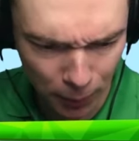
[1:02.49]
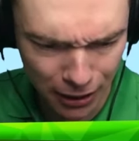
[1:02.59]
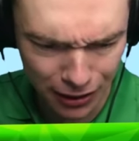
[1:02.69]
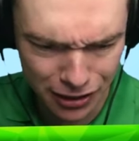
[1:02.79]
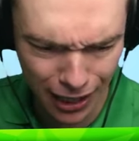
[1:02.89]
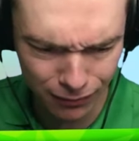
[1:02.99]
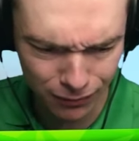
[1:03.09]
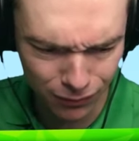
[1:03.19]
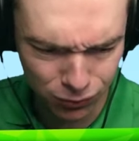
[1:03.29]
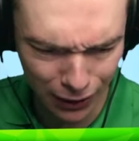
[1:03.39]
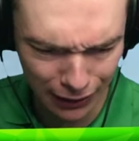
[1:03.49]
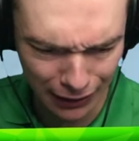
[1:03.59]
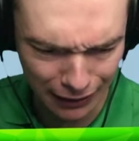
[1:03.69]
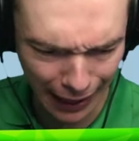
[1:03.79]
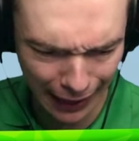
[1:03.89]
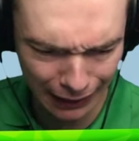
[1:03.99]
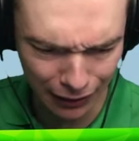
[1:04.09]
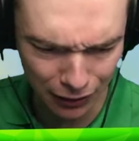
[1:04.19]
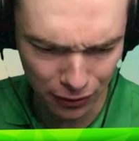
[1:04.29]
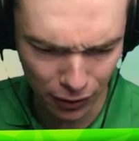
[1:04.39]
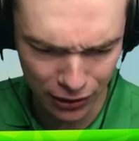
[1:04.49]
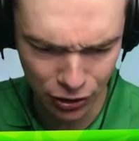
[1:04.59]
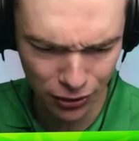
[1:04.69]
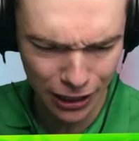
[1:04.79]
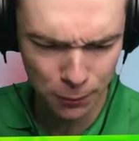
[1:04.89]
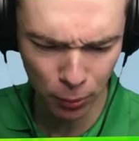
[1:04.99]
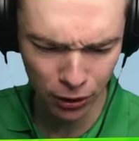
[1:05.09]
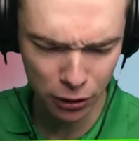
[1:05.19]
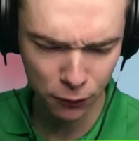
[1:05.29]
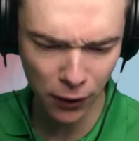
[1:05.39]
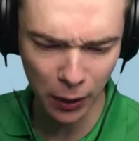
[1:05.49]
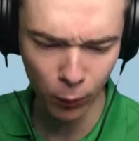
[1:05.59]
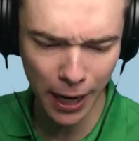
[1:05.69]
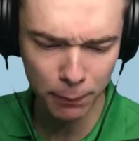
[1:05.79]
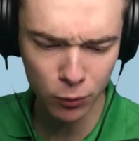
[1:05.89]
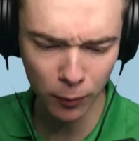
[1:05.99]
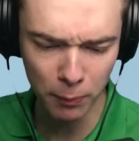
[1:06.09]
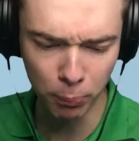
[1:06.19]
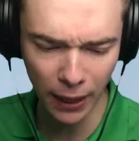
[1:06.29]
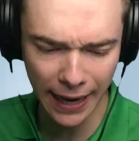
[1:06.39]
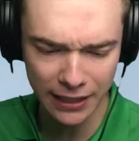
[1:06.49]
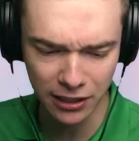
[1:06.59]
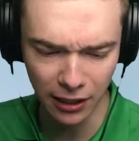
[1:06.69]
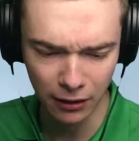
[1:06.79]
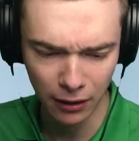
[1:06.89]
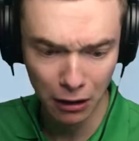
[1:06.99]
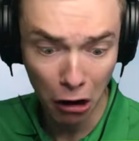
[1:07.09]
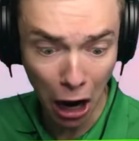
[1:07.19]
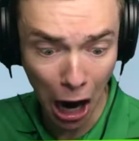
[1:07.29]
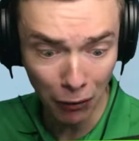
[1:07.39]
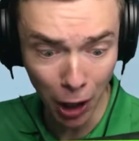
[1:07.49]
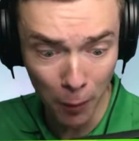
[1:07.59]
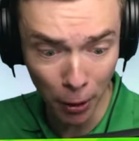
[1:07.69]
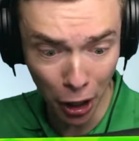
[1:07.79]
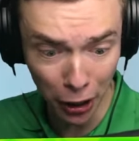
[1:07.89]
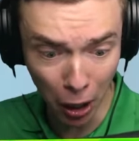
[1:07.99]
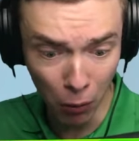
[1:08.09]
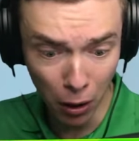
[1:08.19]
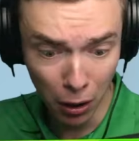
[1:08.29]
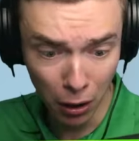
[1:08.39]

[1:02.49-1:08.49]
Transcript: I mean, it's not really an alien. All right, so this bird is fine. What happens when we blast it? Oh, no, Birdo!